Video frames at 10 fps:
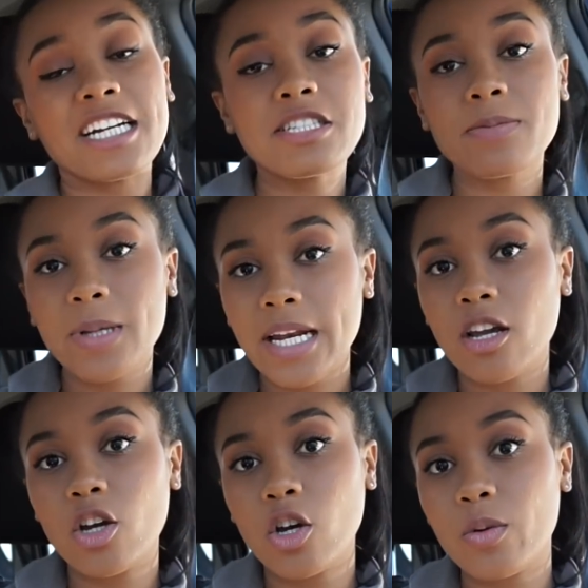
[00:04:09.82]
Actually
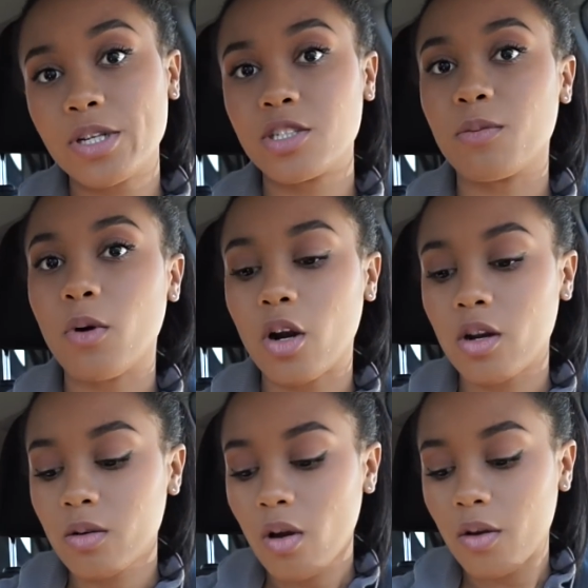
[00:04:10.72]
planning on going
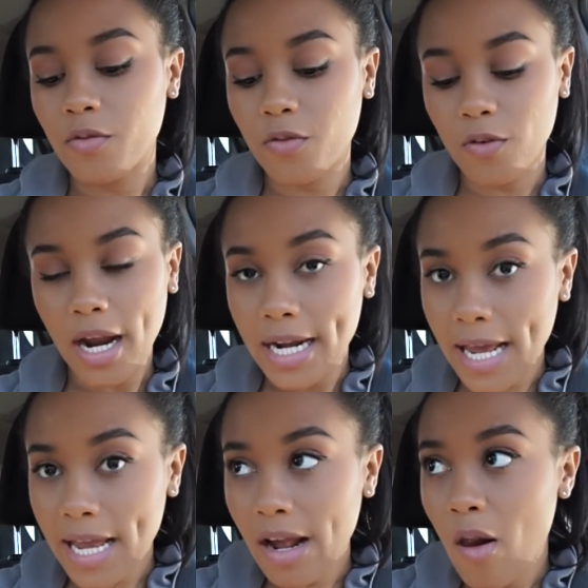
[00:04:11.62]
tomorrow on
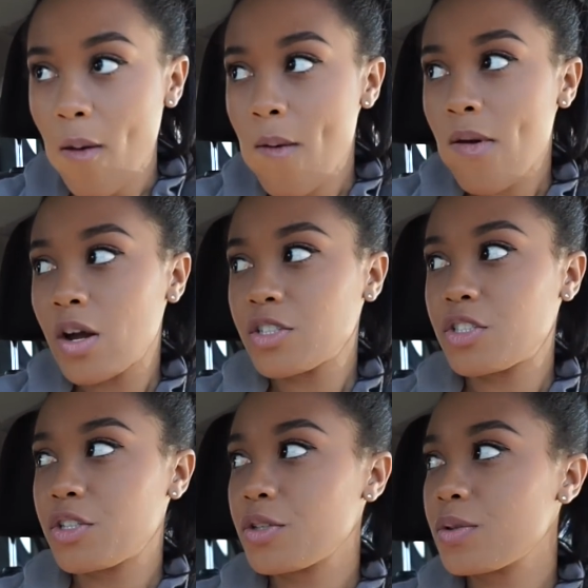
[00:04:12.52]
Friday
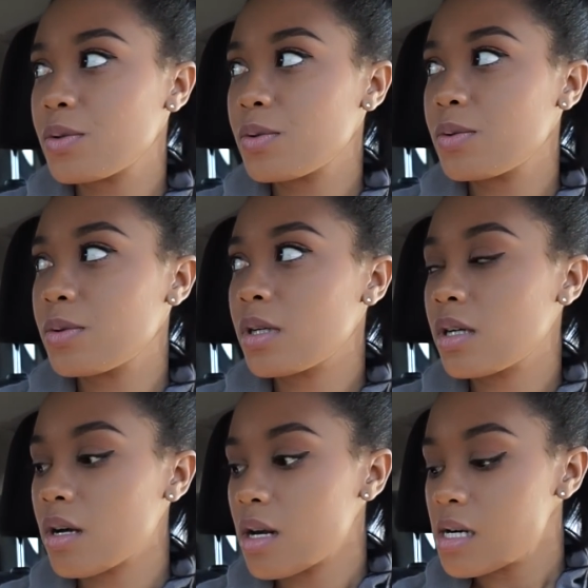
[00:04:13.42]
to
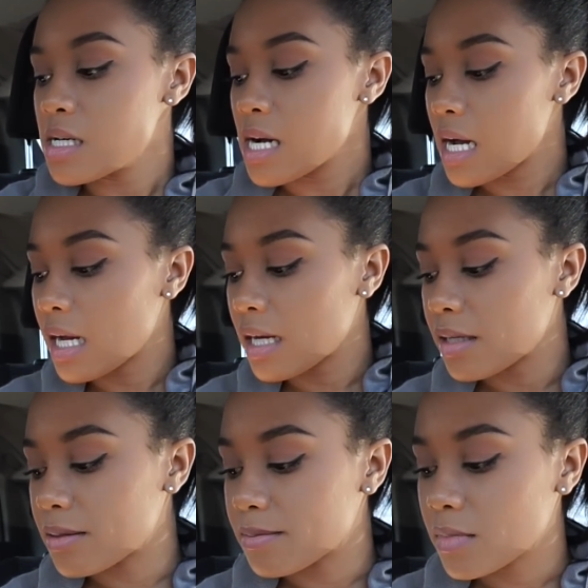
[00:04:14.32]

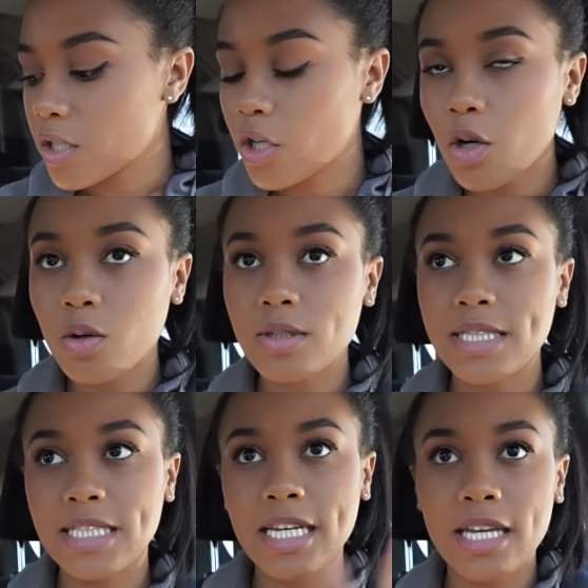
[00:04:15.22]
go
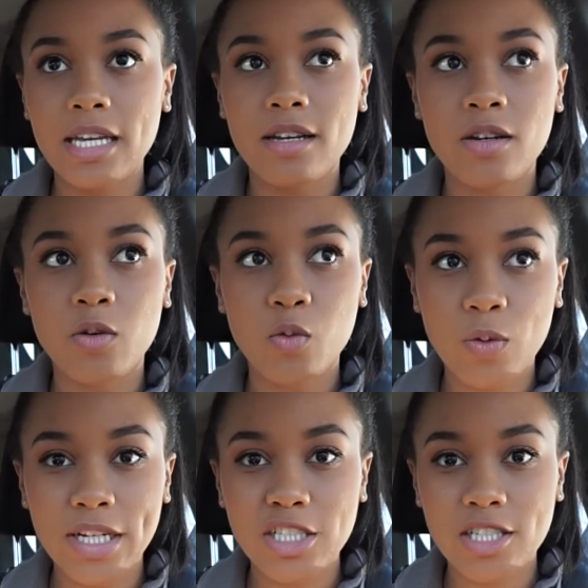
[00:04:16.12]
see
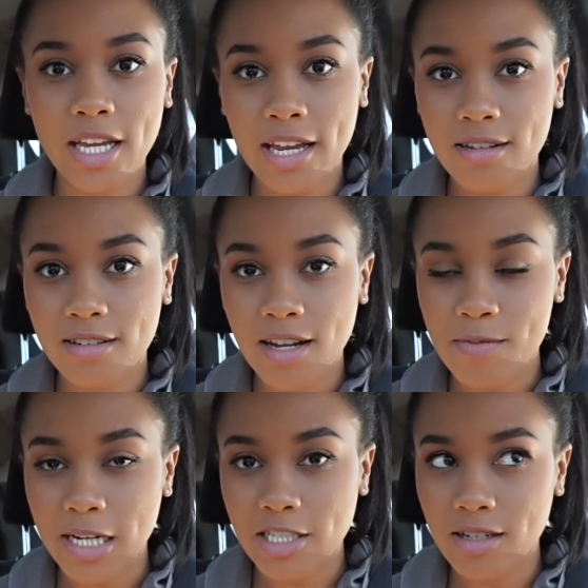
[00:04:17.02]
which kitten
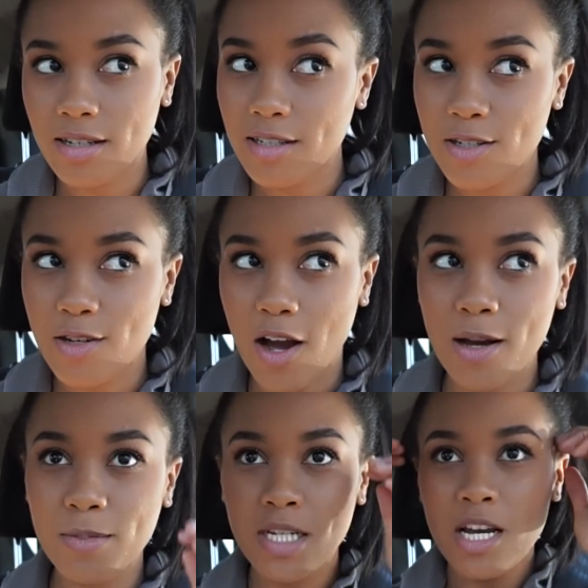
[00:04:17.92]
I'm actually gonna
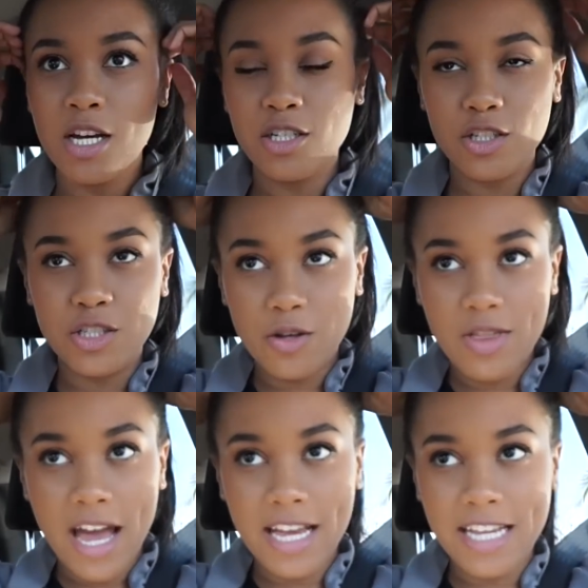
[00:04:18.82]
adopt, just so
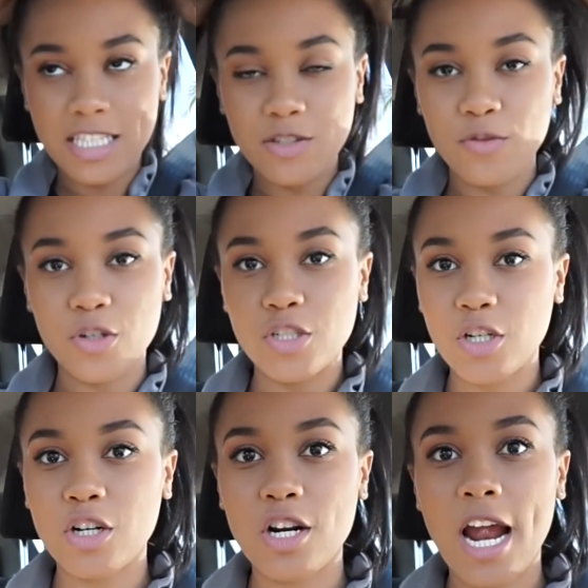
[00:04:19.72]
that it's for
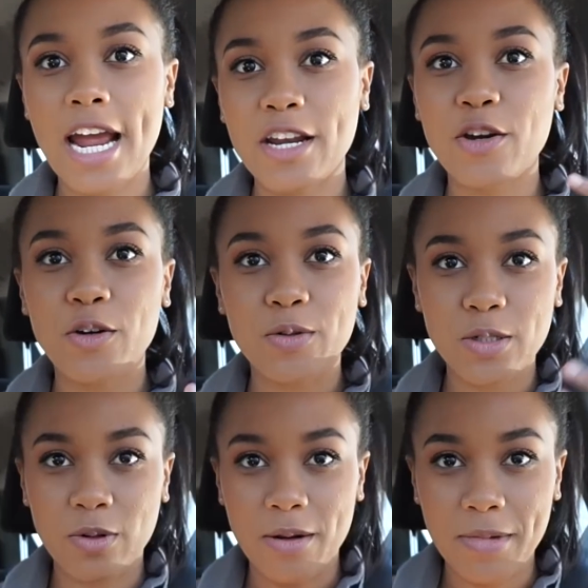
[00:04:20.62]
sure I know
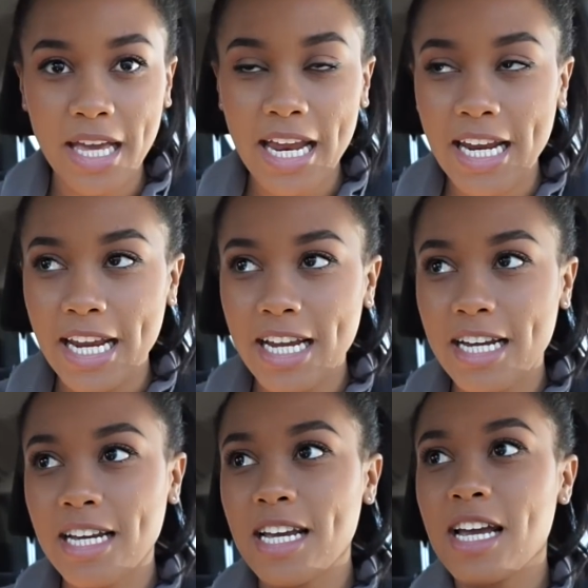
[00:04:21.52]
which one I'm
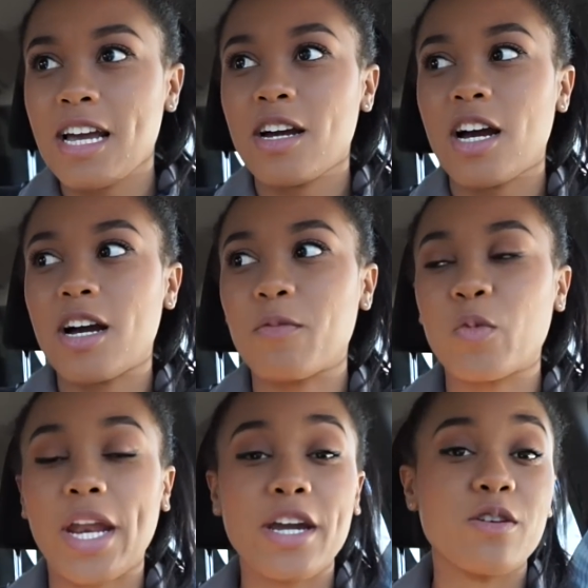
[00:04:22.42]
getting
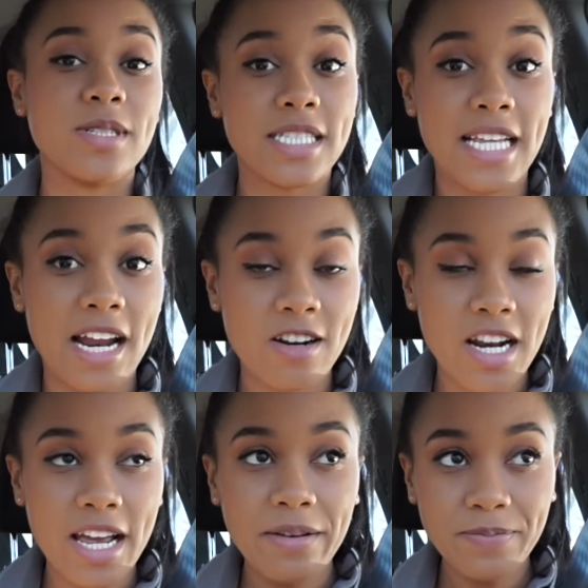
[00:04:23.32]
when I go on
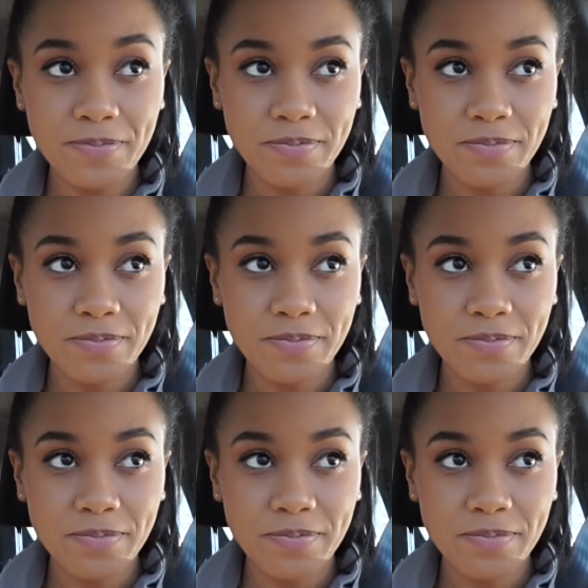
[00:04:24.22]
Saturday.